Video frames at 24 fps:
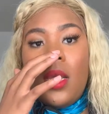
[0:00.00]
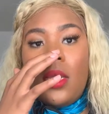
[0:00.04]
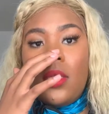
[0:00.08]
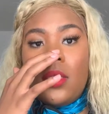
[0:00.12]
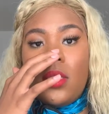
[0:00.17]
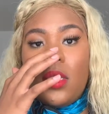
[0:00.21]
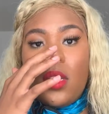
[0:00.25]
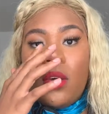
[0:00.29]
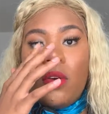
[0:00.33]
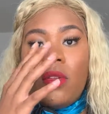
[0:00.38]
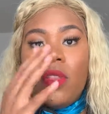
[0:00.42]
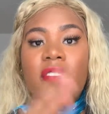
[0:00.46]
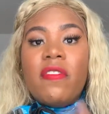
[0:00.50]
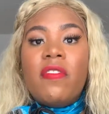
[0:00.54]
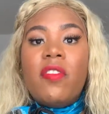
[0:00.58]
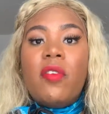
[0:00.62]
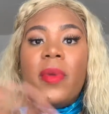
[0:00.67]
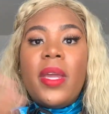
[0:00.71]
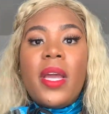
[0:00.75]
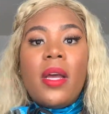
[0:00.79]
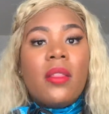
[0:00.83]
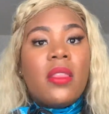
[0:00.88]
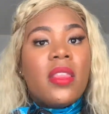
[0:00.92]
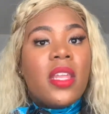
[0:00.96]
So they flew
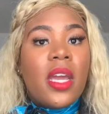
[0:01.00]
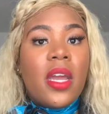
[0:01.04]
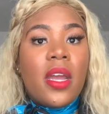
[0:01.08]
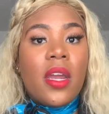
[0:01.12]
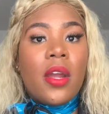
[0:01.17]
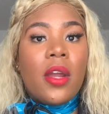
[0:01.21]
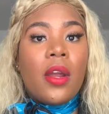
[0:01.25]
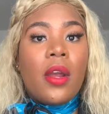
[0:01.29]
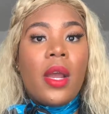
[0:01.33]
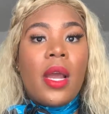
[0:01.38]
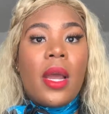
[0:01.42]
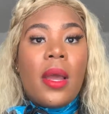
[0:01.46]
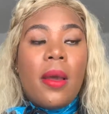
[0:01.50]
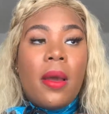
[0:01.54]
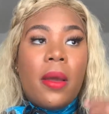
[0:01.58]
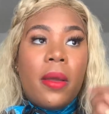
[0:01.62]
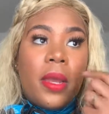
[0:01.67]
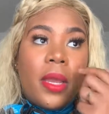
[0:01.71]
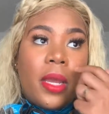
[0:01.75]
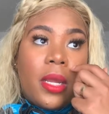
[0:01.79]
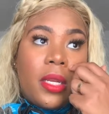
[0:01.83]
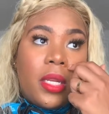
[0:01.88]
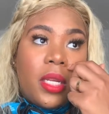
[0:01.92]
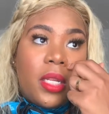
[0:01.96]
me out there.
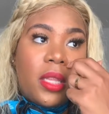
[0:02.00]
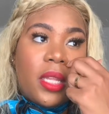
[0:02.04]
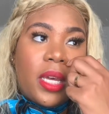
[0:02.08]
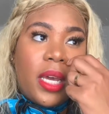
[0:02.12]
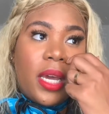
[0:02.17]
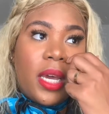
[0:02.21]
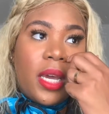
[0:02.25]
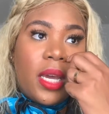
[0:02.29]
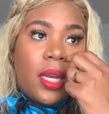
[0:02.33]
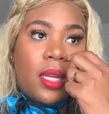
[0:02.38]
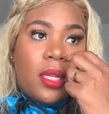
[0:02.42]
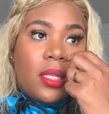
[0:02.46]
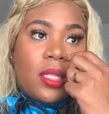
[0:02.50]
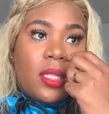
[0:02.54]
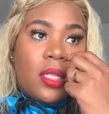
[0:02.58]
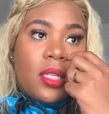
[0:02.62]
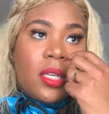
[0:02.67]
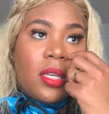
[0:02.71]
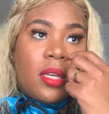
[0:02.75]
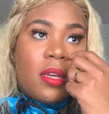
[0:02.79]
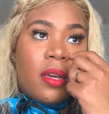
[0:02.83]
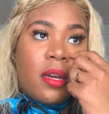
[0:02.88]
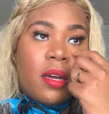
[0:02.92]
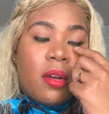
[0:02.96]
I did that
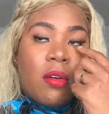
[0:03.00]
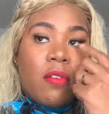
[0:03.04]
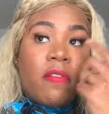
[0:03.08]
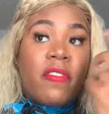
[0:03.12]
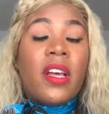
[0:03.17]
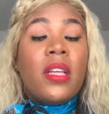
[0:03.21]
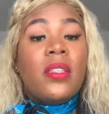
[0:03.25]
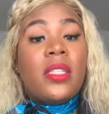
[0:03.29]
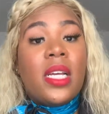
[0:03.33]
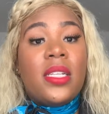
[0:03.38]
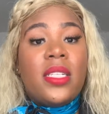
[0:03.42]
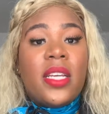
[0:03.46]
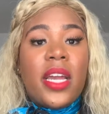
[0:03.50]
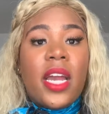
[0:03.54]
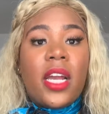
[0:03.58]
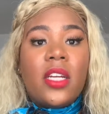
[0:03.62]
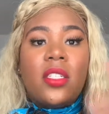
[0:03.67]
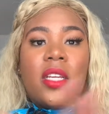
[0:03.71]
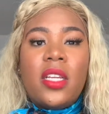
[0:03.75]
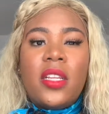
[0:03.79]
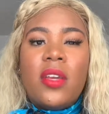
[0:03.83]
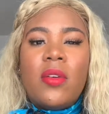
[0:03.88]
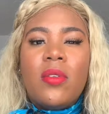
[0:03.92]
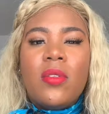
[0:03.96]
on Valentine's Day,
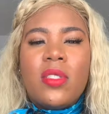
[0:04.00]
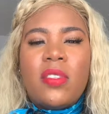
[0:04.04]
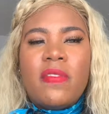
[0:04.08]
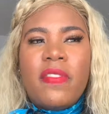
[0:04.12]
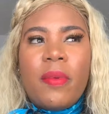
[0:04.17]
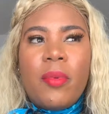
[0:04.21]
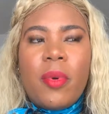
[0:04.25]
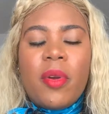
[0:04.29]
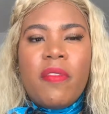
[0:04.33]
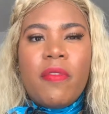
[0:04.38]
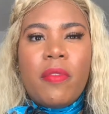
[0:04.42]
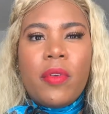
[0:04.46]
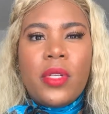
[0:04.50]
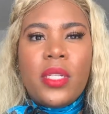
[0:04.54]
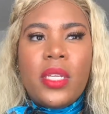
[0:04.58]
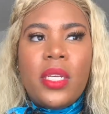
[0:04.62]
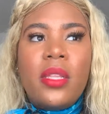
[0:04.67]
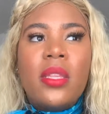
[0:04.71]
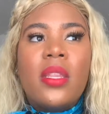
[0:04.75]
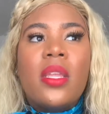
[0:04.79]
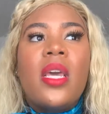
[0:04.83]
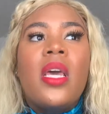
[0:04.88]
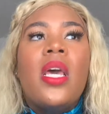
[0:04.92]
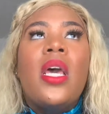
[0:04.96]
actually. I think it was February
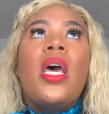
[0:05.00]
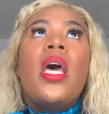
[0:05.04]
14th.